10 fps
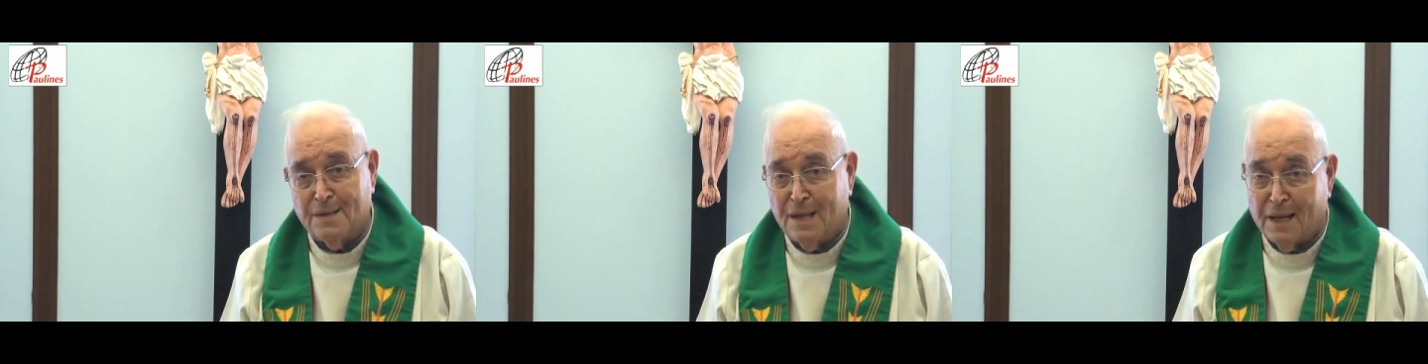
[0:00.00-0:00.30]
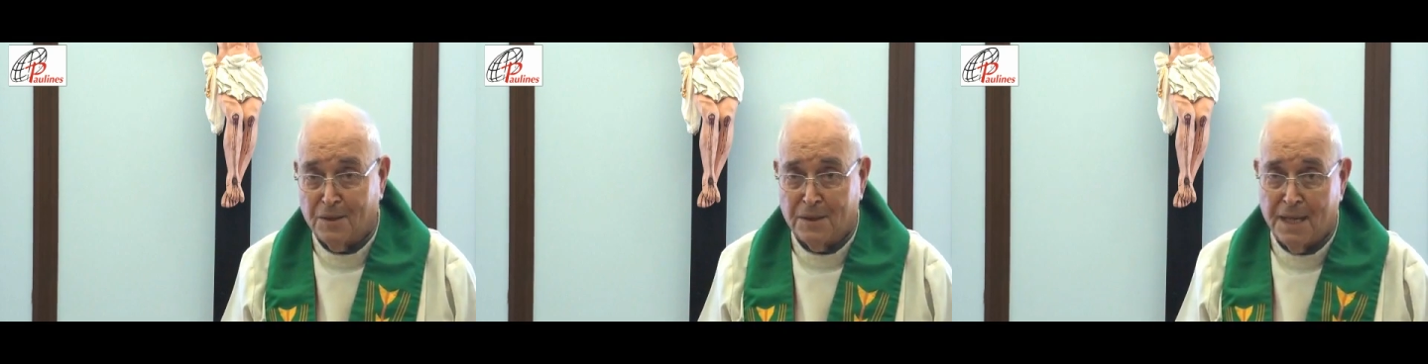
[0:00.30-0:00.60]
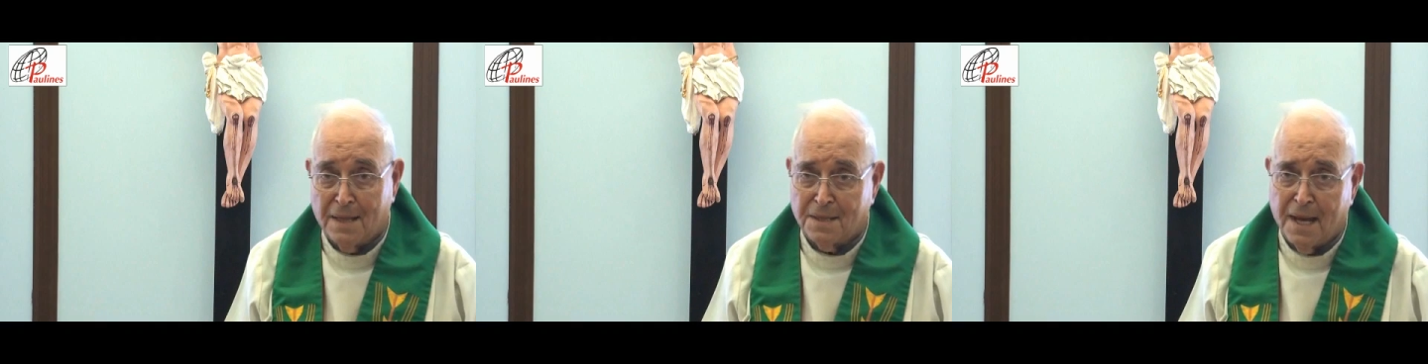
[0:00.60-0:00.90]
not
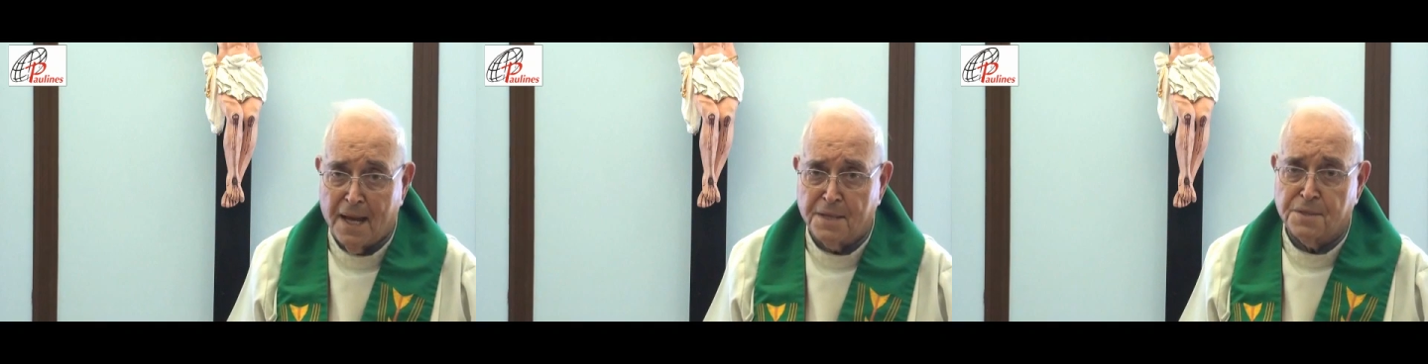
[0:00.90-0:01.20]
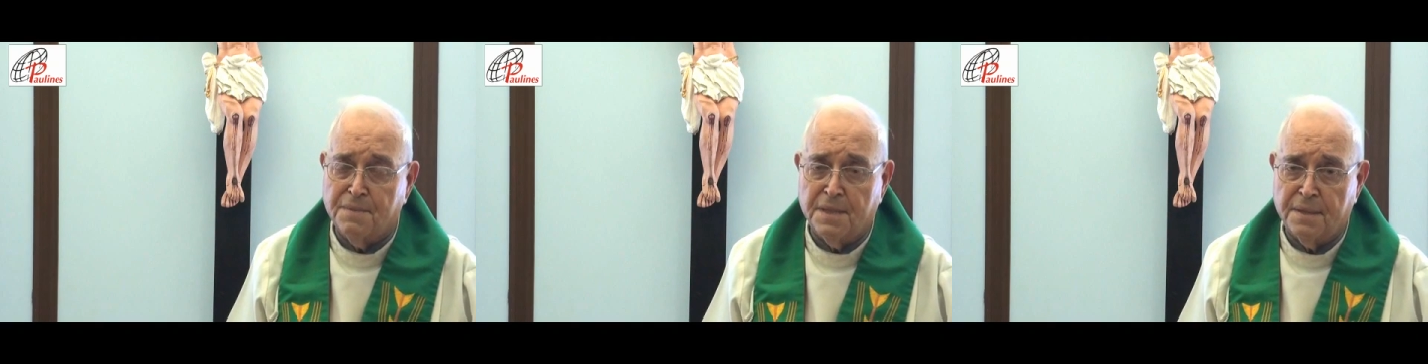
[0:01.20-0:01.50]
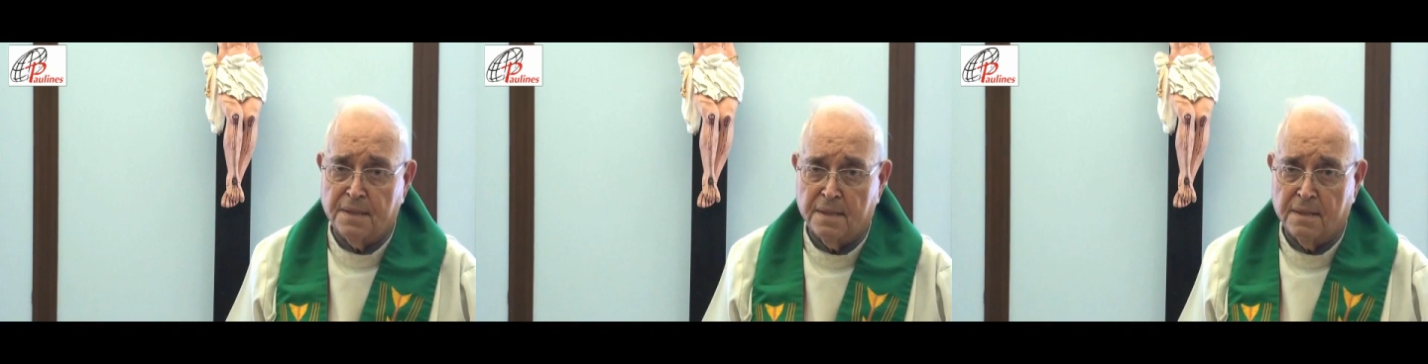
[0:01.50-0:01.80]
only in
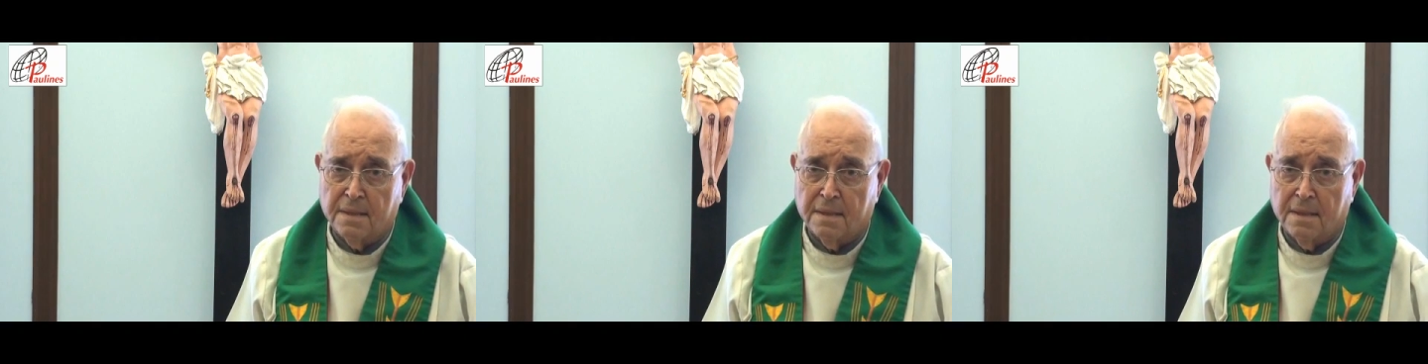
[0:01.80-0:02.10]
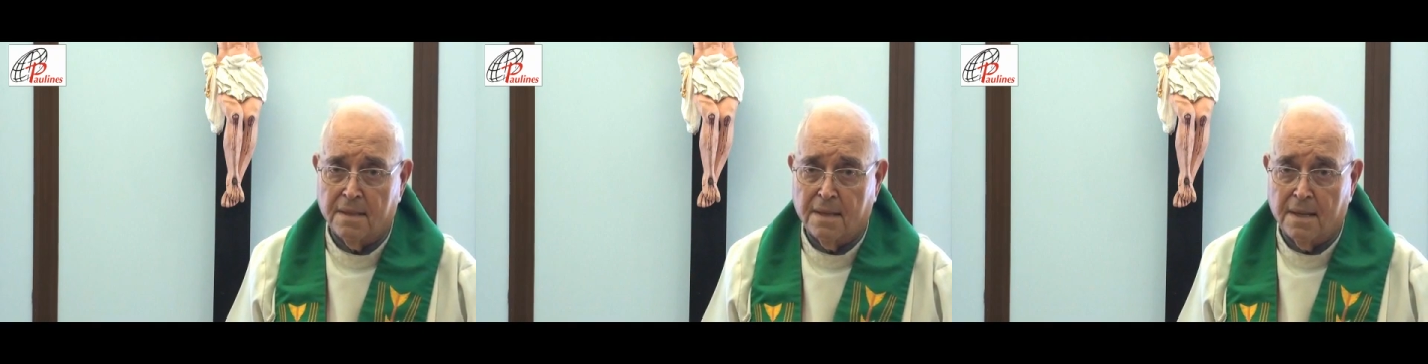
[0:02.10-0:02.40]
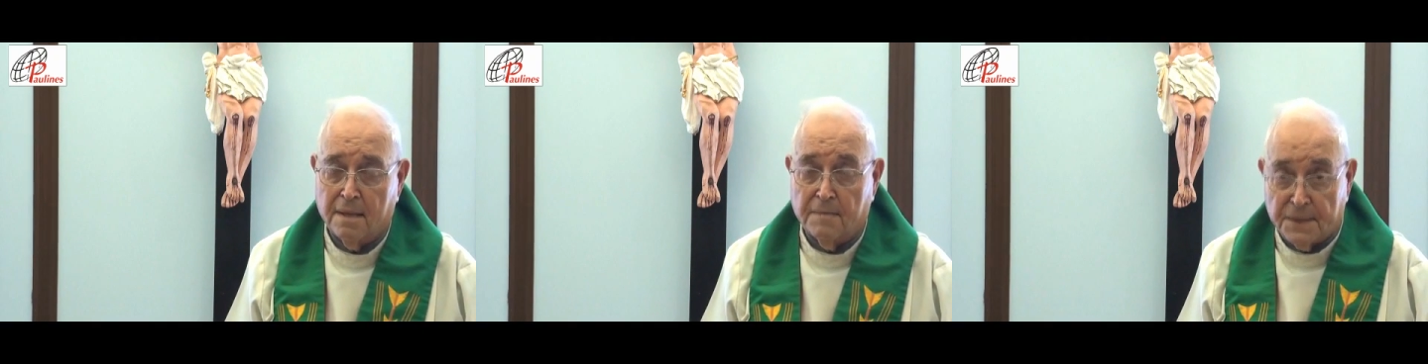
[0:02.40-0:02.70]
Nazareth,
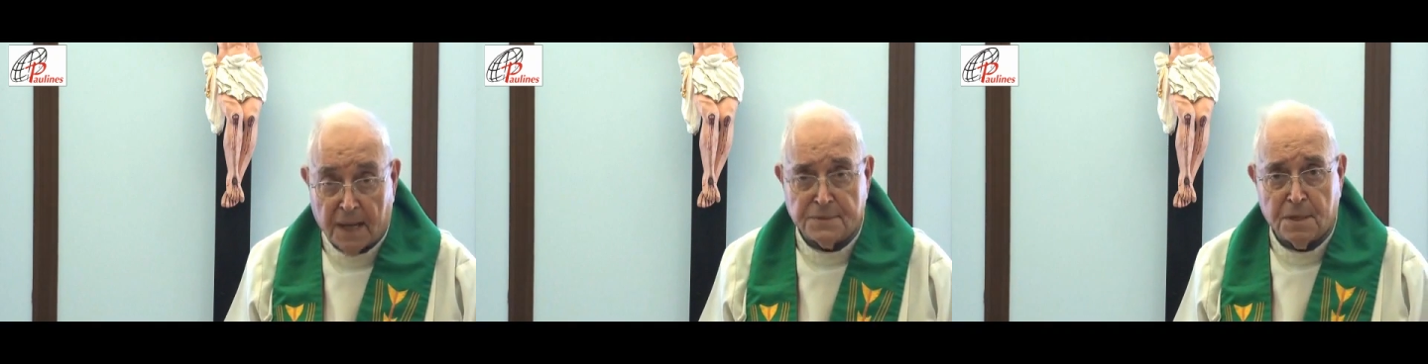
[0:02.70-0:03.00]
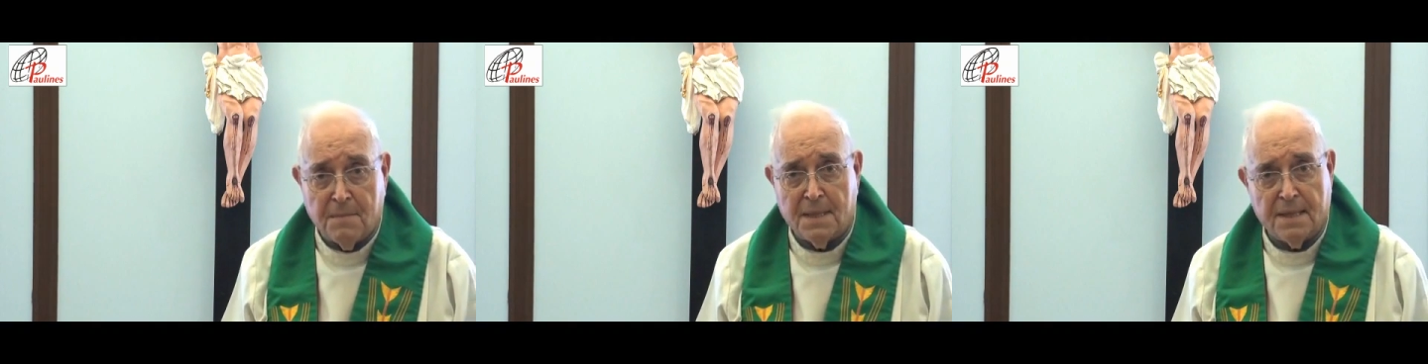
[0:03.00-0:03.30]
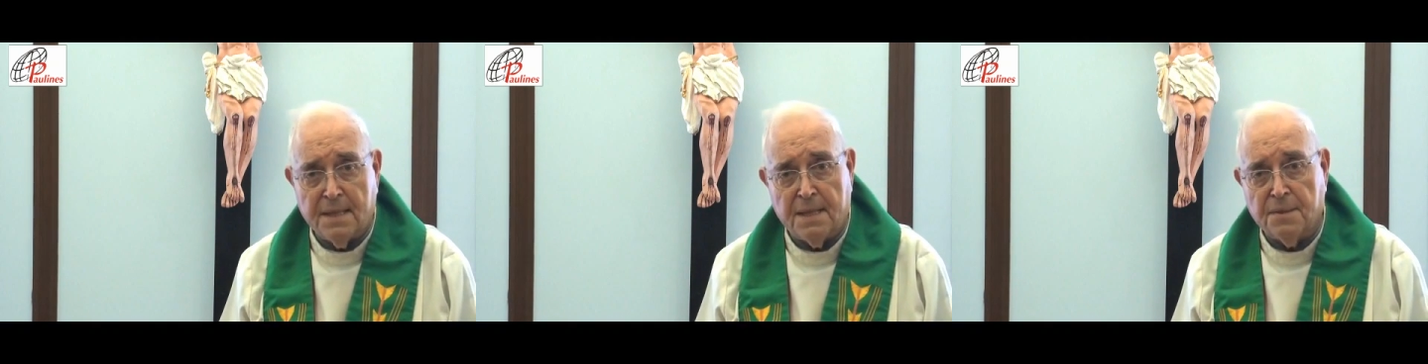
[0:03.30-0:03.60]
but
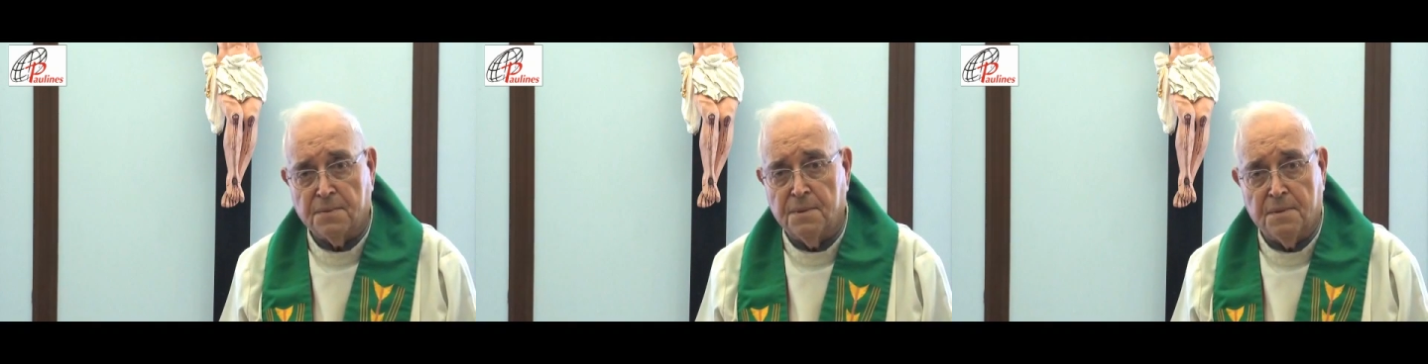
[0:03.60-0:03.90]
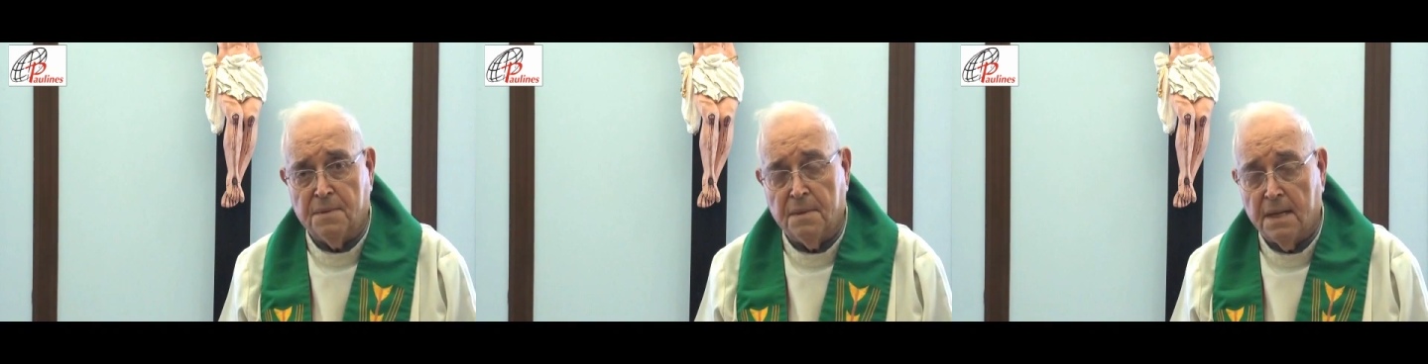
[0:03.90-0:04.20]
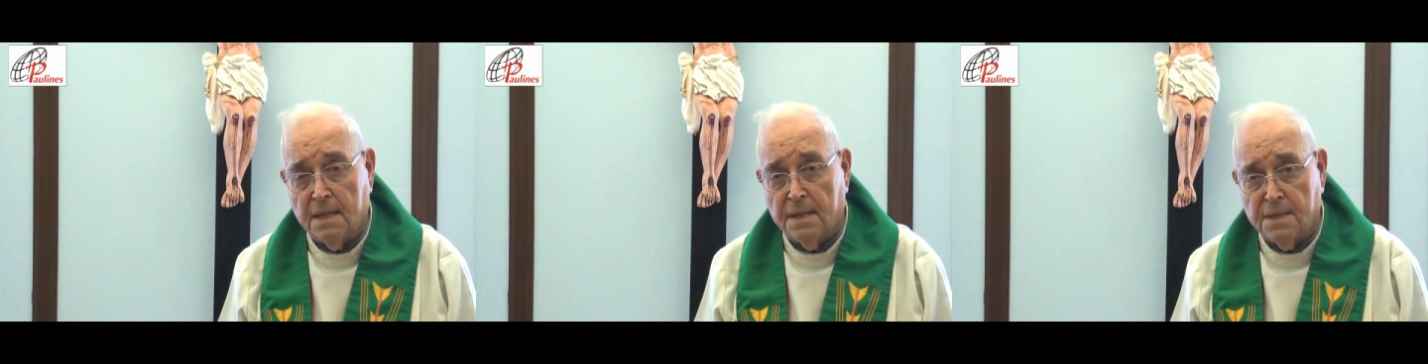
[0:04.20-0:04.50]
ultimately through
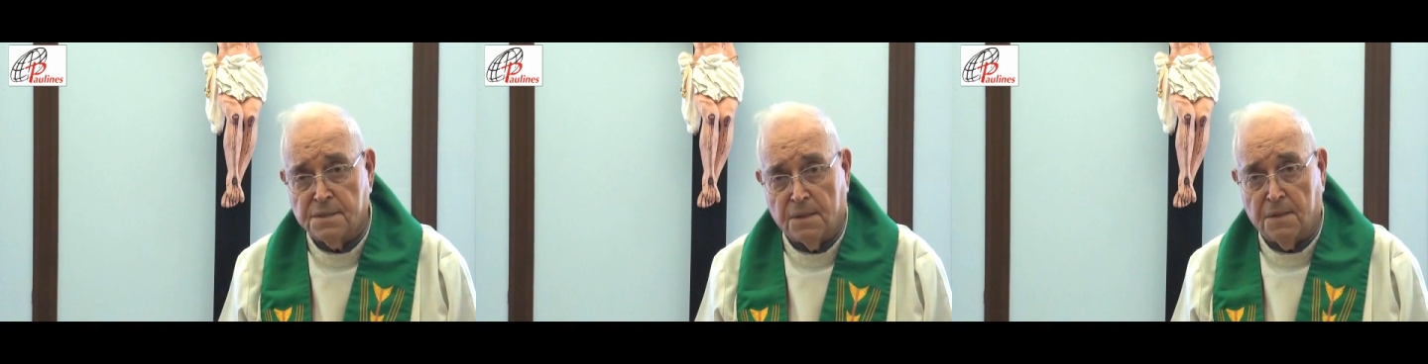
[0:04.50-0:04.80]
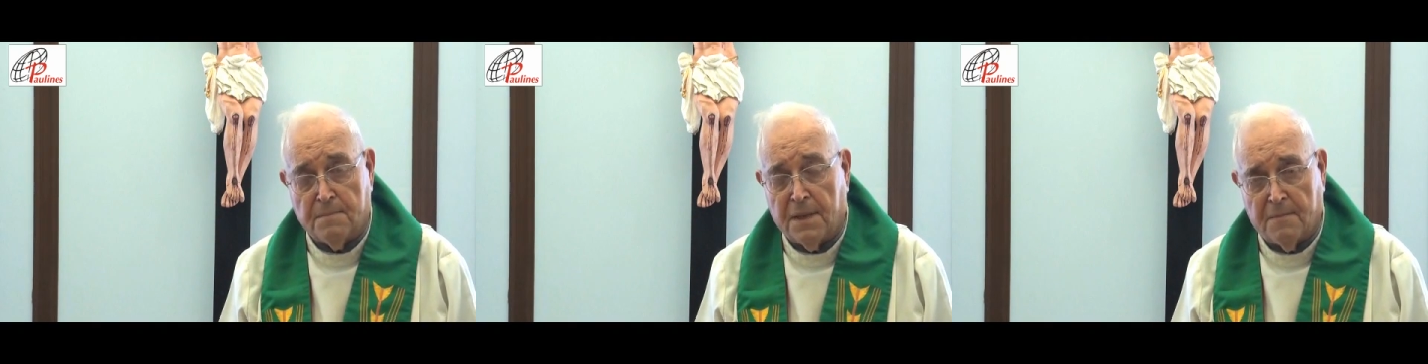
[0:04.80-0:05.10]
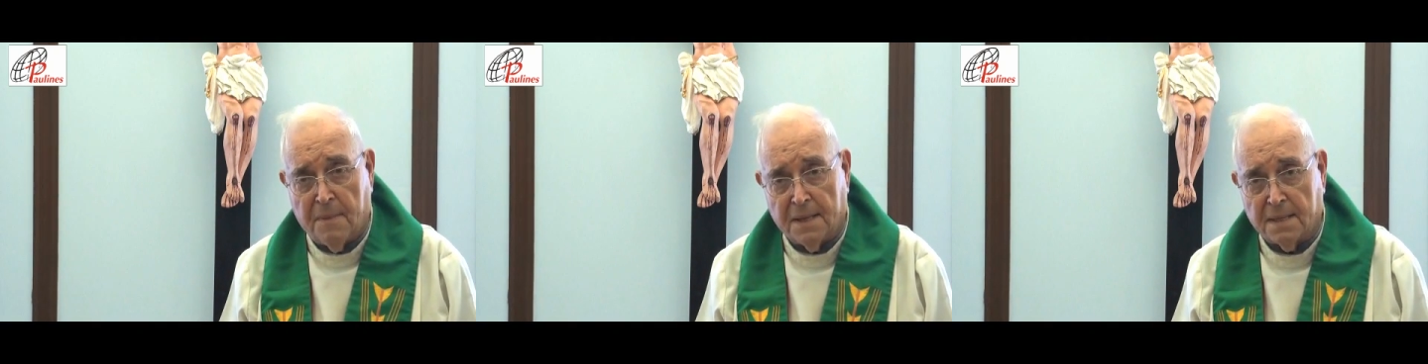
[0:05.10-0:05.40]
his whole
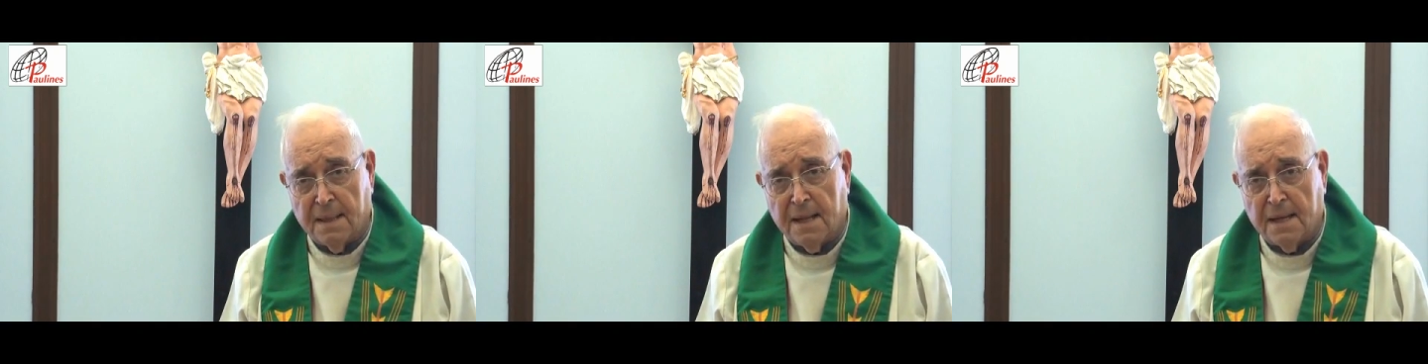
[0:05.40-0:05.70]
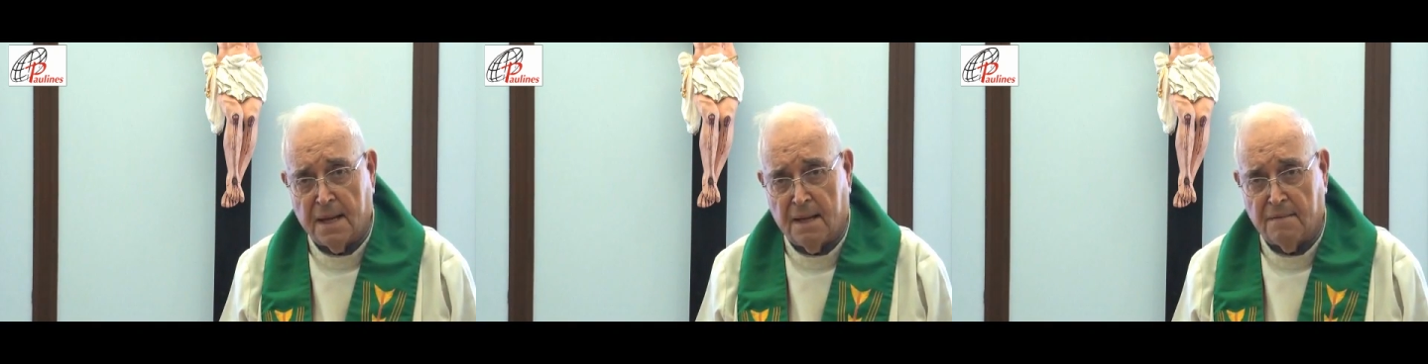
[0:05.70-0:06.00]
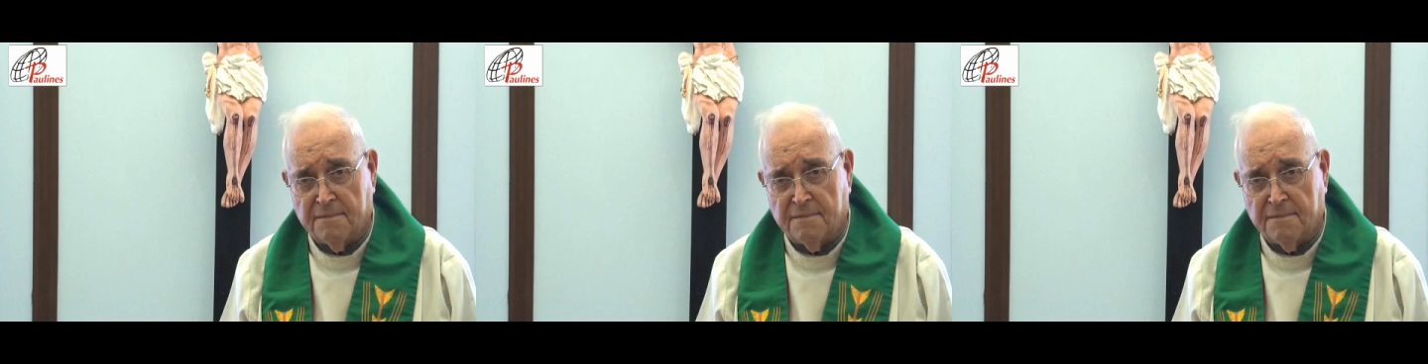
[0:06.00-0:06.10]
public life.